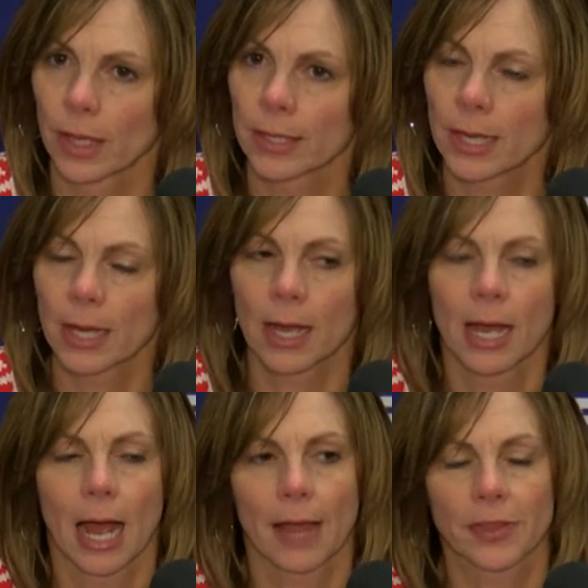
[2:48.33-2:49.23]

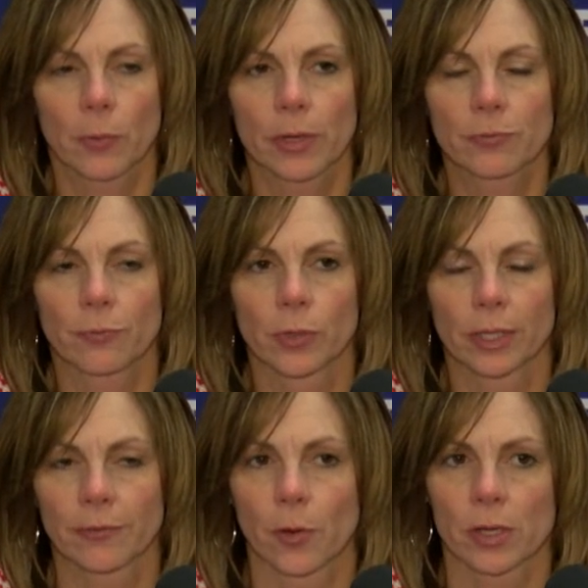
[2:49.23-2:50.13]
Yeah, I think we
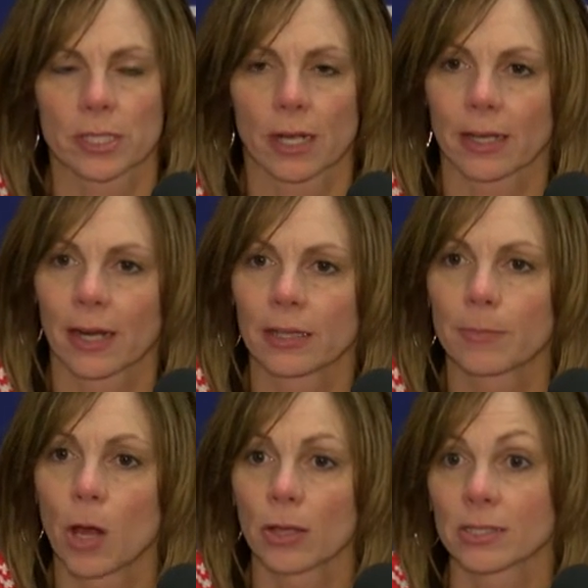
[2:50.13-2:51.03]
really focused on getting the
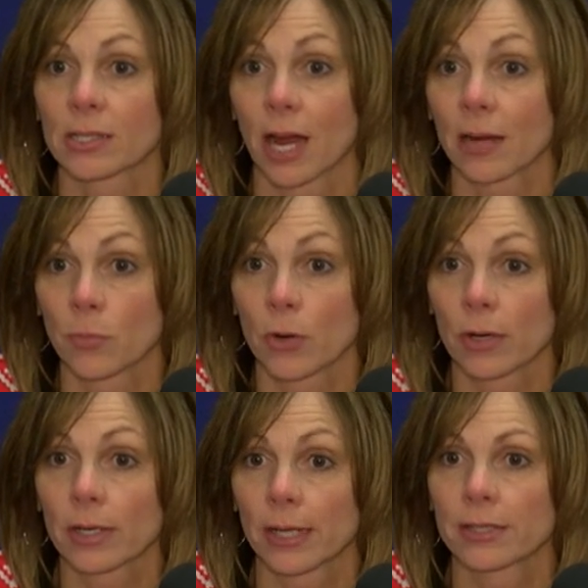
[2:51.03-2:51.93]
ball inside
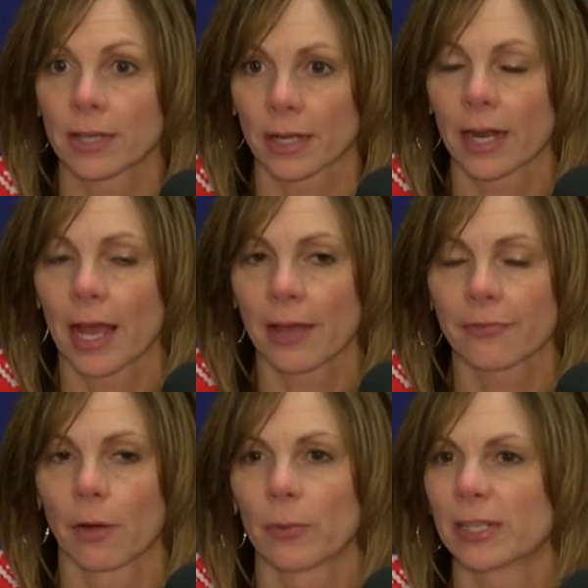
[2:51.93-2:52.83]
more in the second
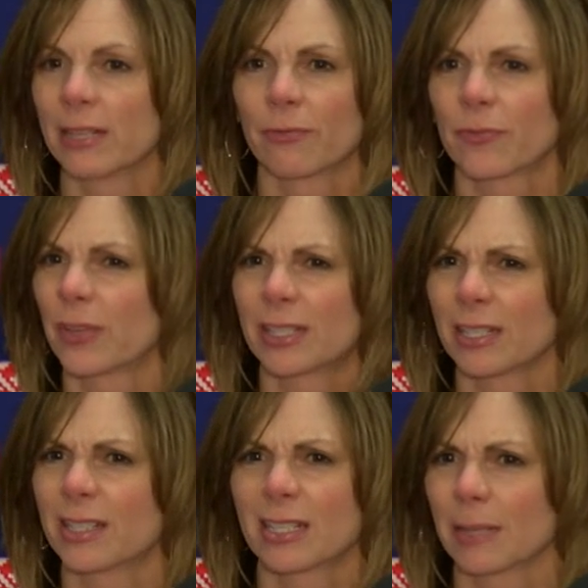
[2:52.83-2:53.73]
half. It
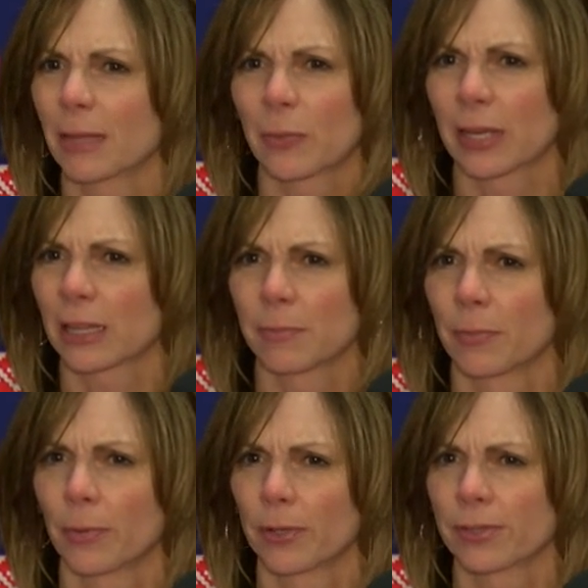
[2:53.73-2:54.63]
didn't seem like we got the
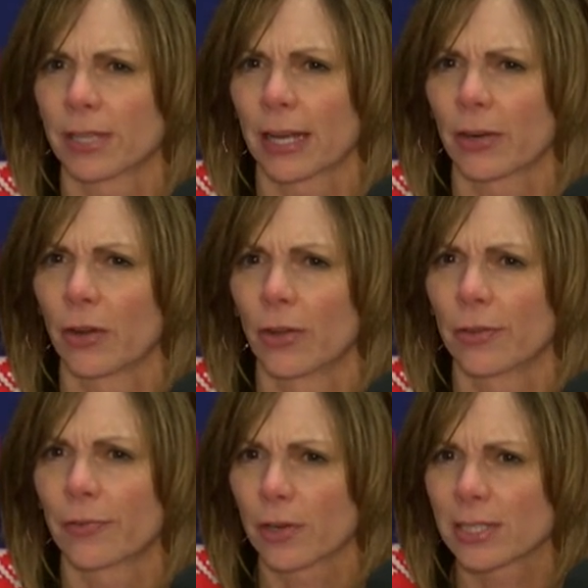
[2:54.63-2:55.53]
ball inside at all in
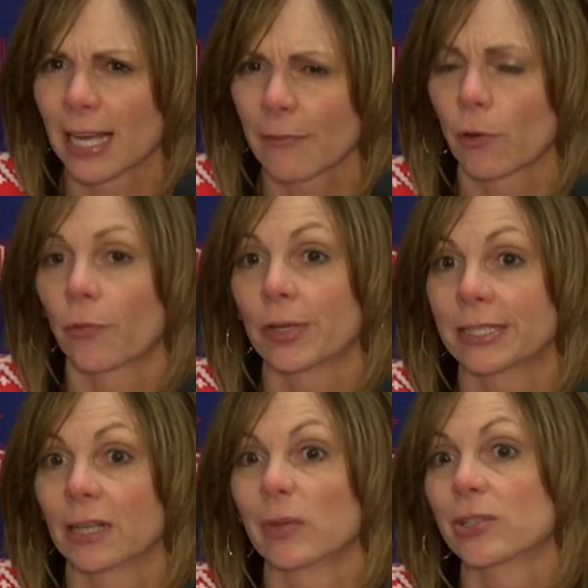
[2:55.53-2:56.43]
the first half, or if we
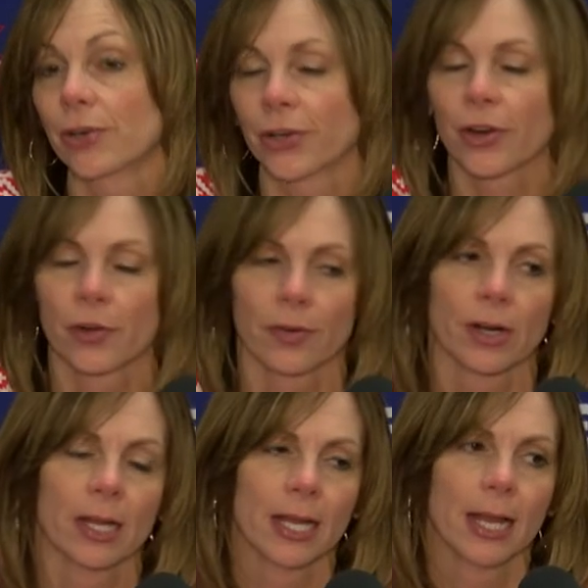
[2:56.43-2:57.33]
did, we turned it
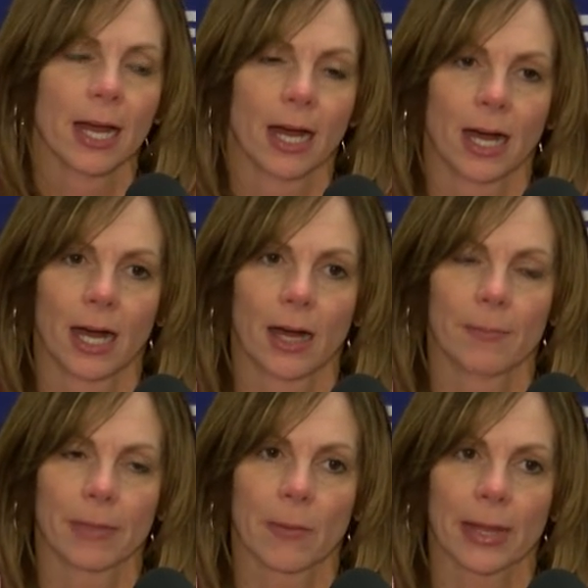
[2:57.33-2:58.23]
over.
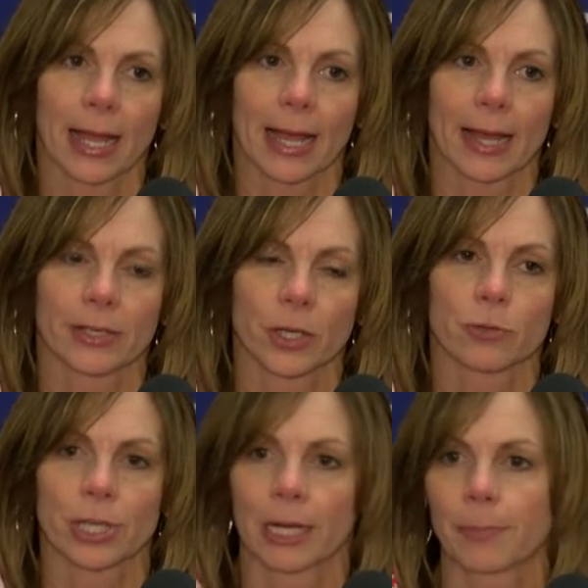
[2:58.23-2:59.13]
And we had, you know,
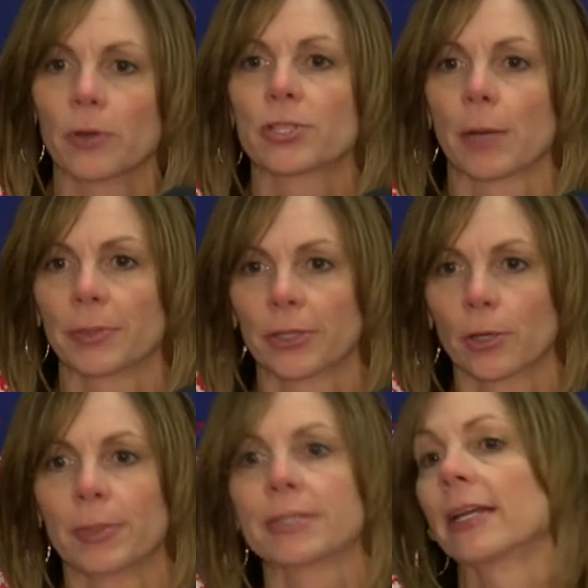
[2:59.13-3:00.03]
Jade post up a
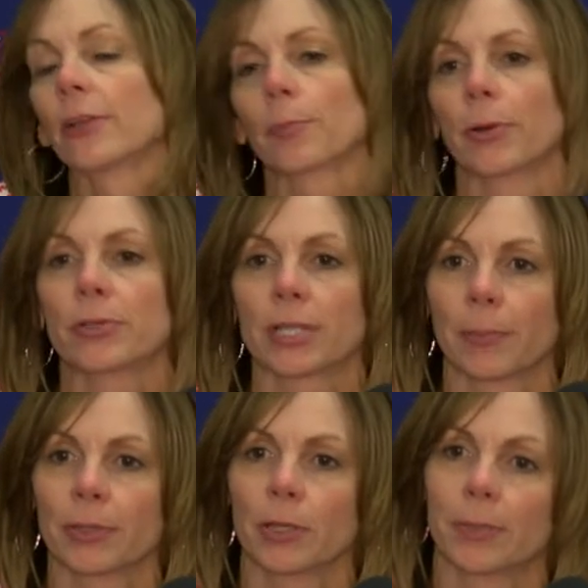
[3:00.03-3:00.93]
little bit, Taylor post
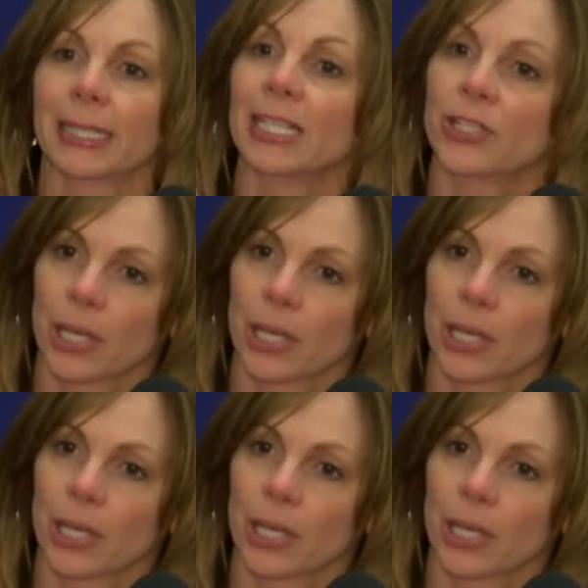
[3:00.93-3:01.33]
up a little bit, EJ